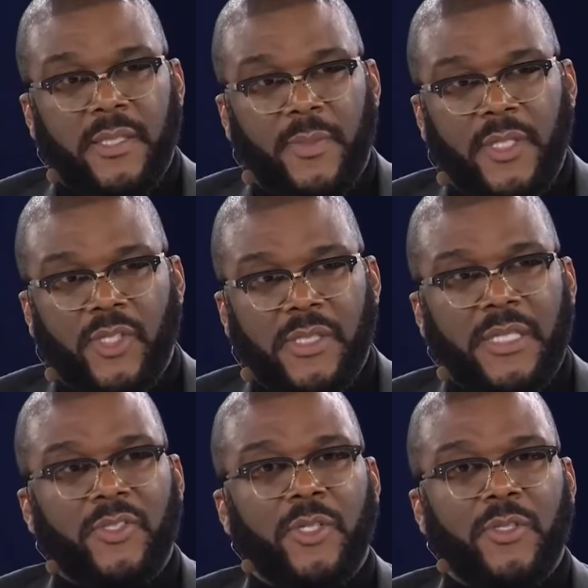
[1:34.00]
me, she
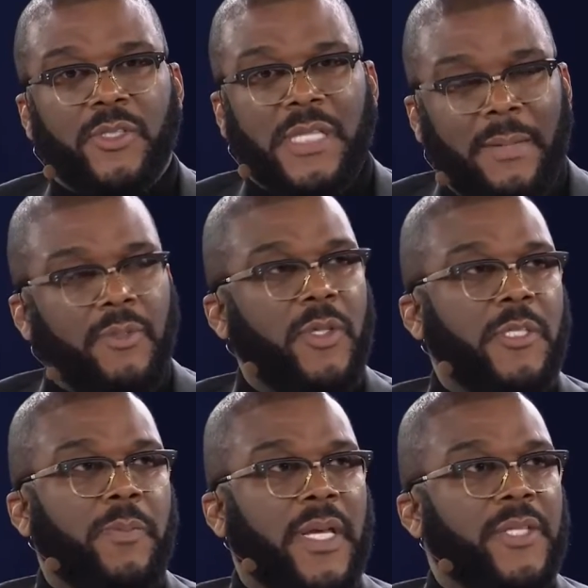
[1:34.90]
said, you, stop doing
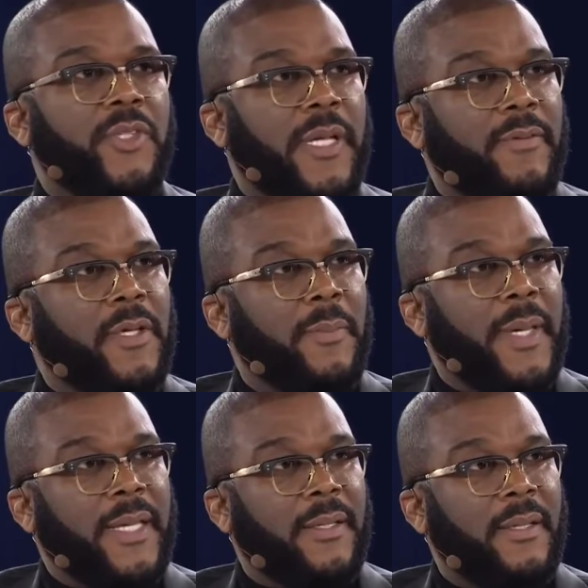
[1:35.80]
these plays, you're never gonna
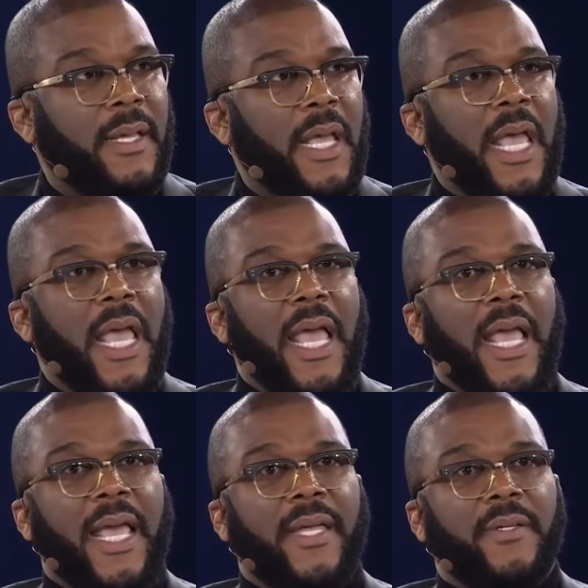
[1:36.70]
make it. Mm.
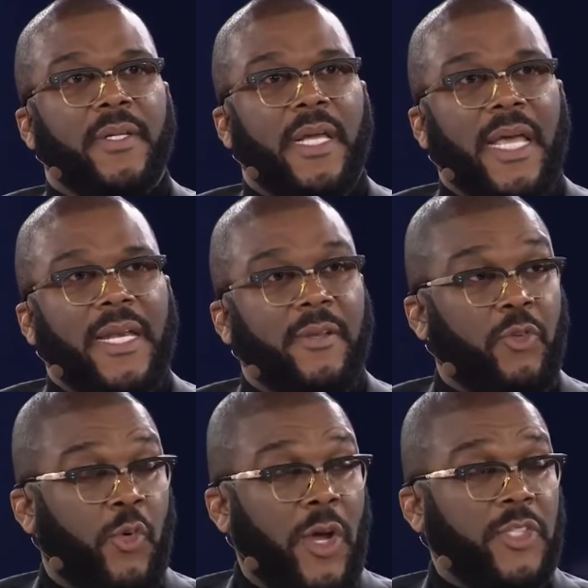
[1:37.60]
And, and it
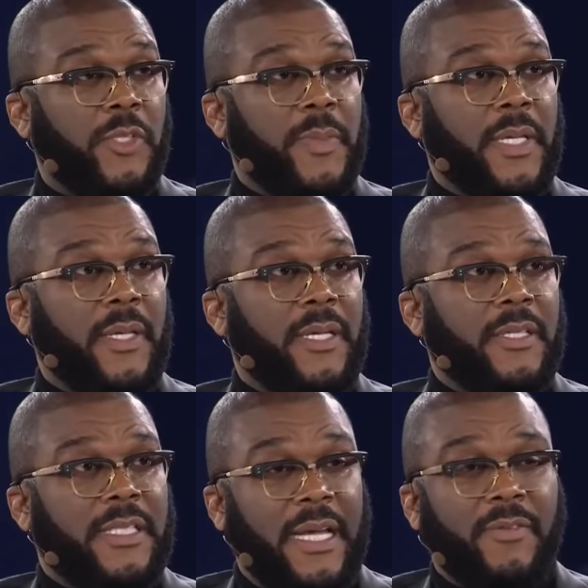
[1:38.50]
crushed me, it
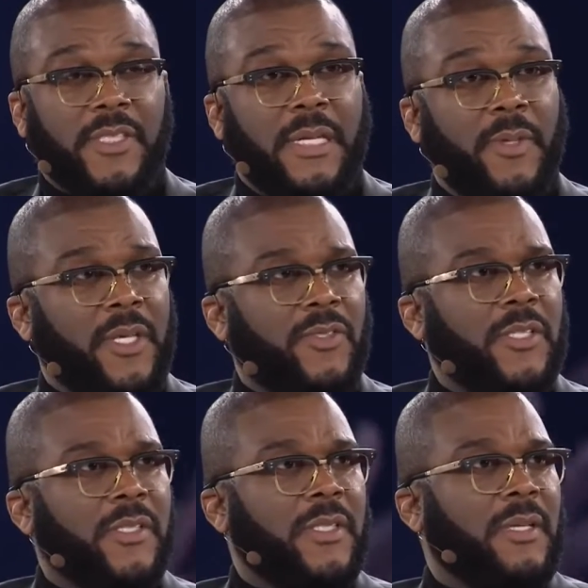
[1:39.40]
devastated me because
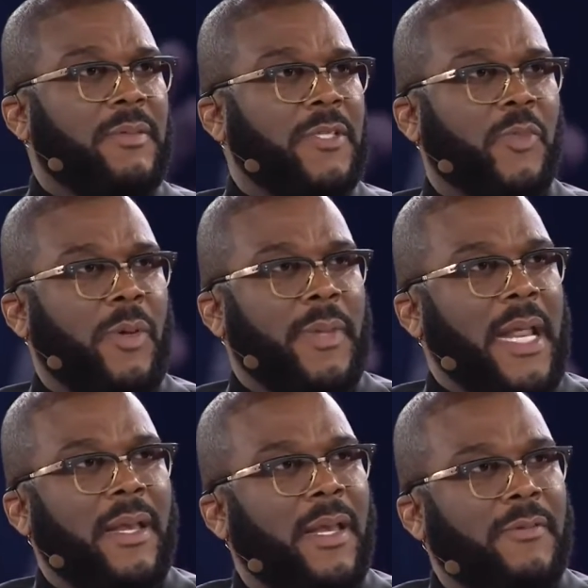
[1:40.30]
this is the, this woman
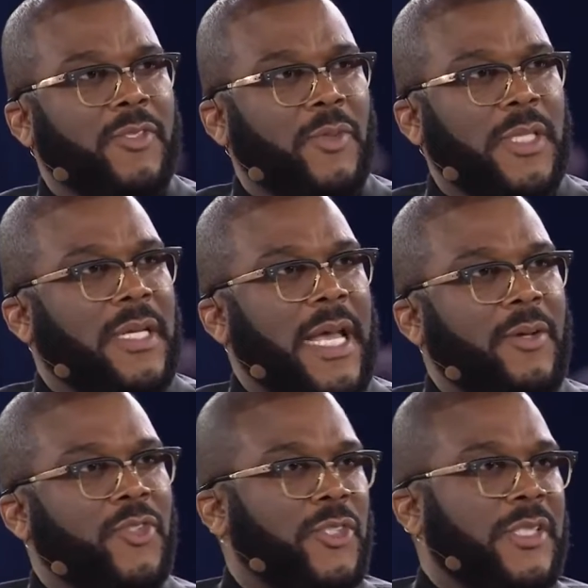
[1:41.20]
I love so dearly, how
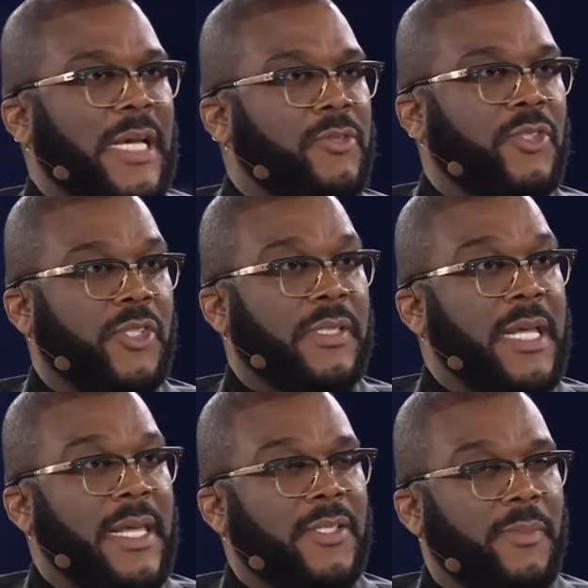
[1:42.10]
could, she, how could she
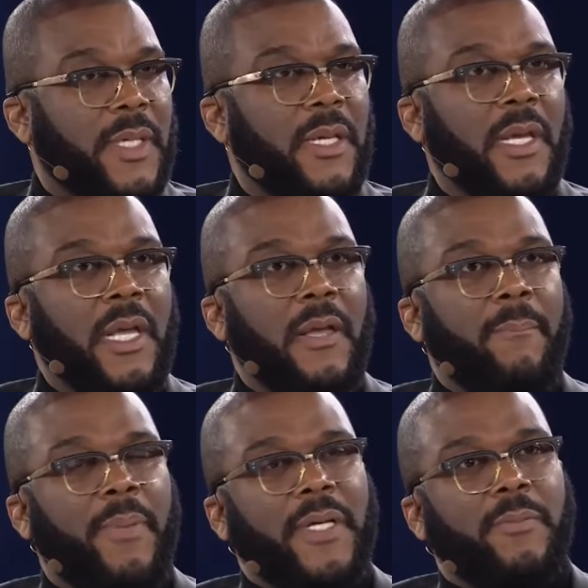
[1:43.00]
say that to me?
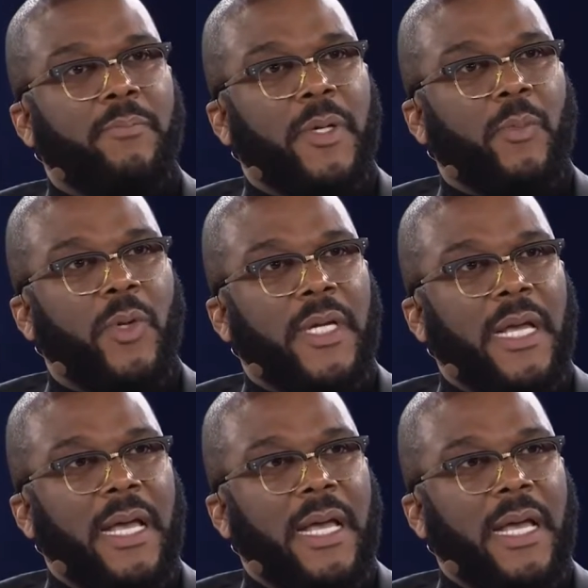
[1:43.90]
But, but what,